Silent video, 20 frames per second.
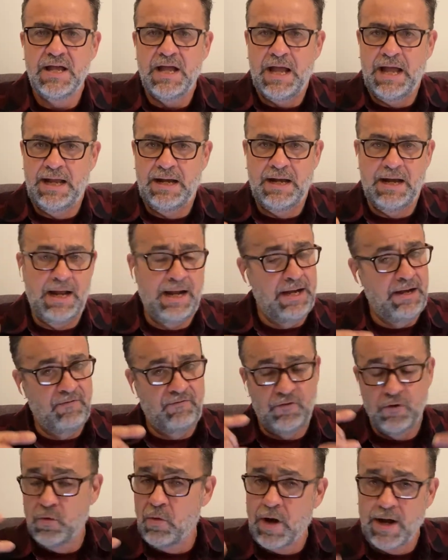And and
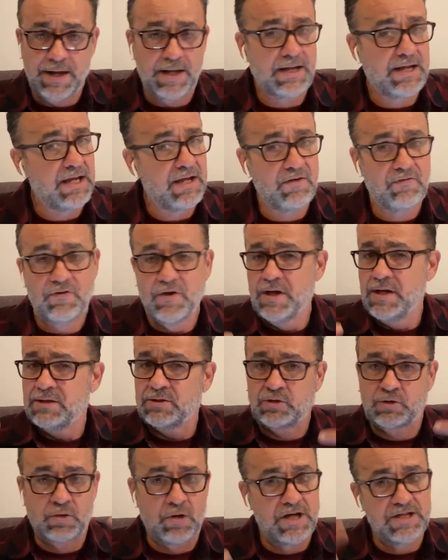if you want to give,
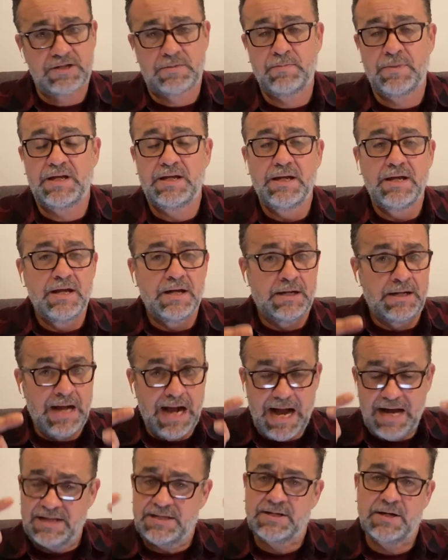Trust me,
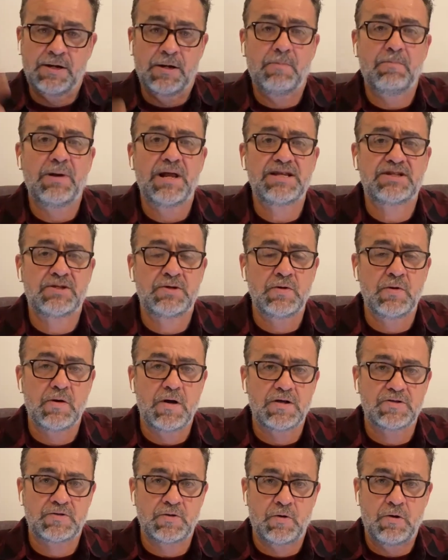God is going to bless you
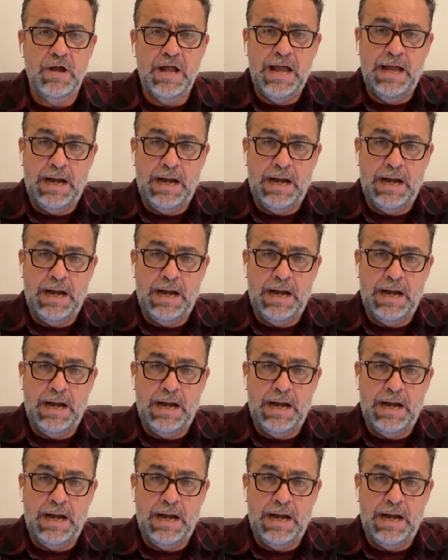also.